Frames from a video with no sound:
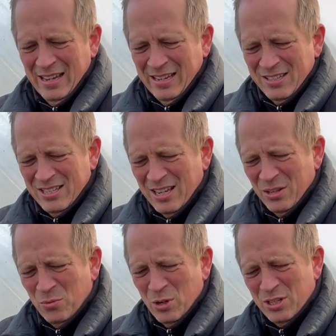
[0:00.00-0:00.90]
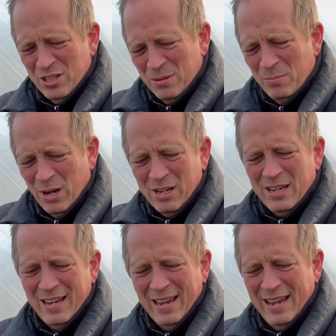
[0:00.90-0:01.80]
Just get the worst of the muck
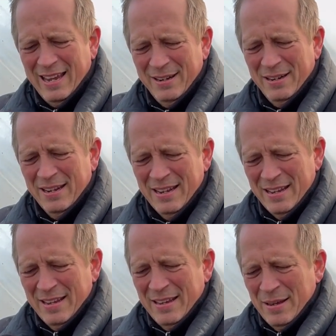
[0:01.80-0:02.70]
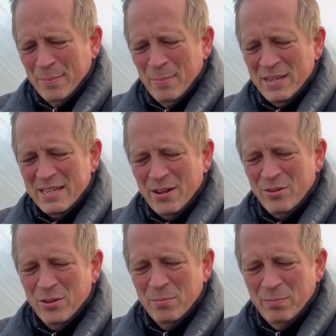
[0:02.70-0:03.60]
and mess out
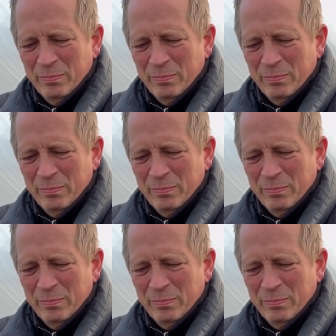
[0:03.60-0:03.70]
of them.